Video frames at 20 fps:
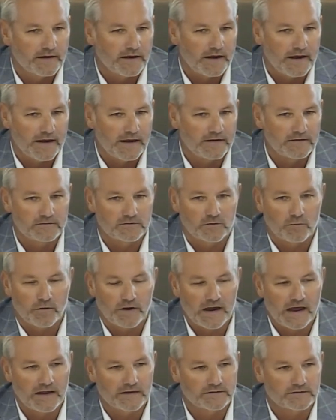And
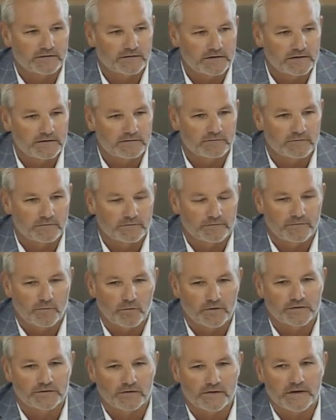quite honestly,
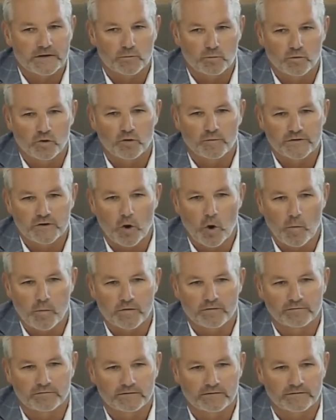Forest Lake will be
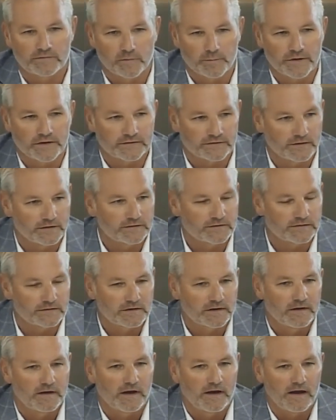open for business.
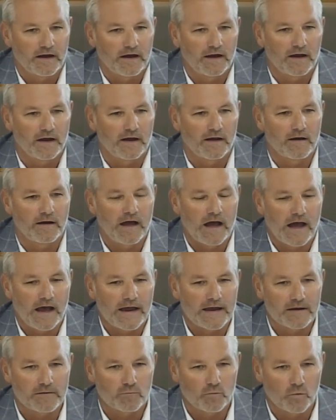
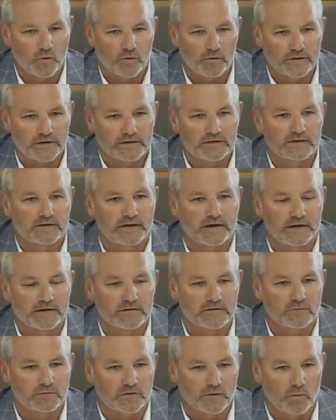I am willing
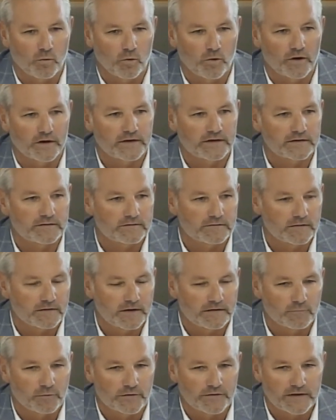to work
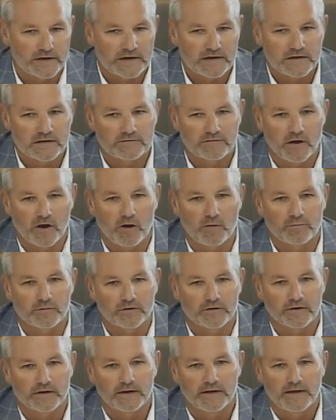with any
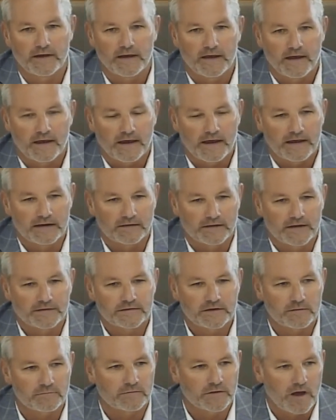developer and
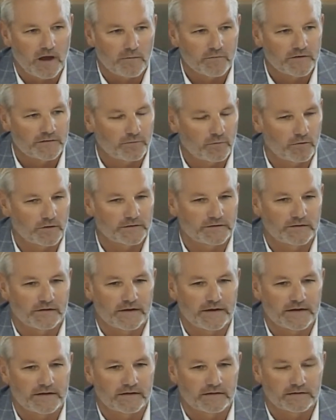let them come to Forest
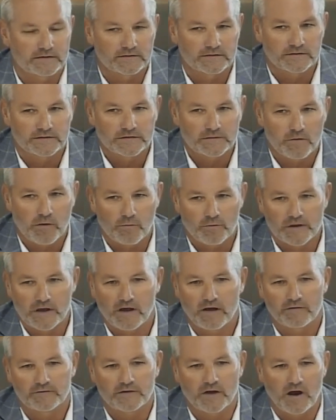Lake, see what we
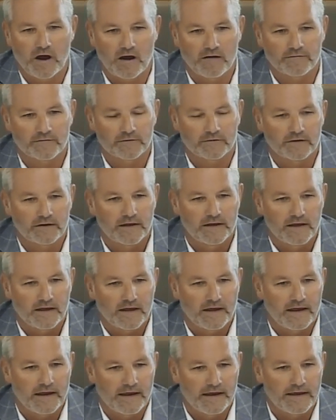all have to offer,
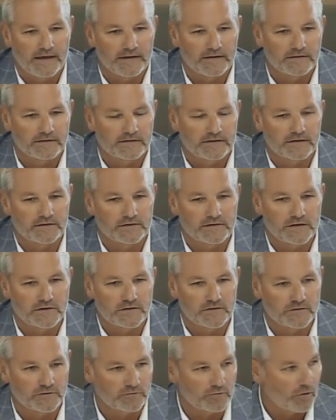and
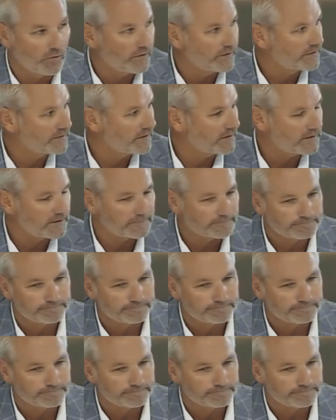continue to grow this city.